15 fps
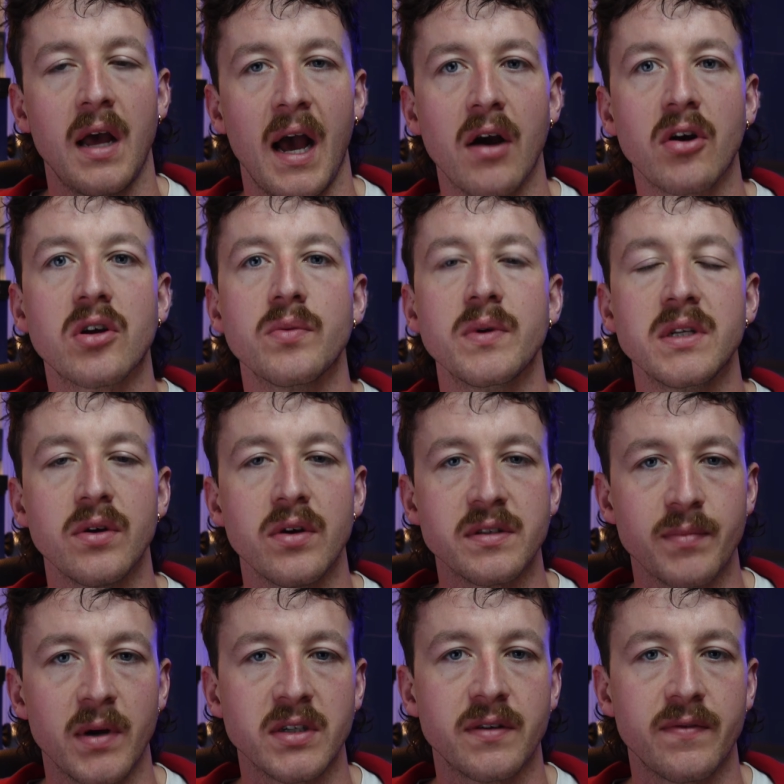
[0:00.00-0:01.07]
how can we do as
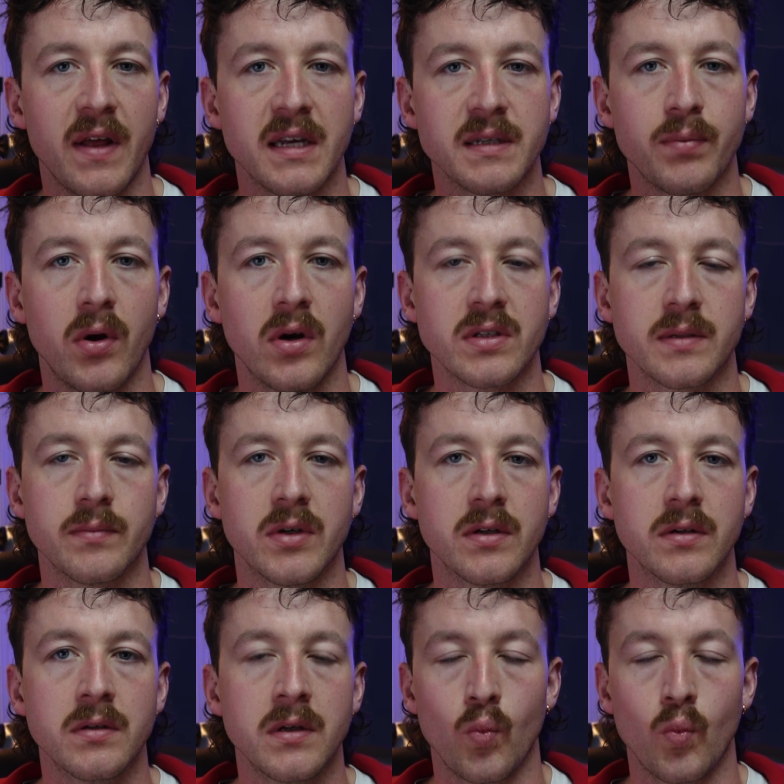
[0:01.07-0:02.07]
much of that as possible?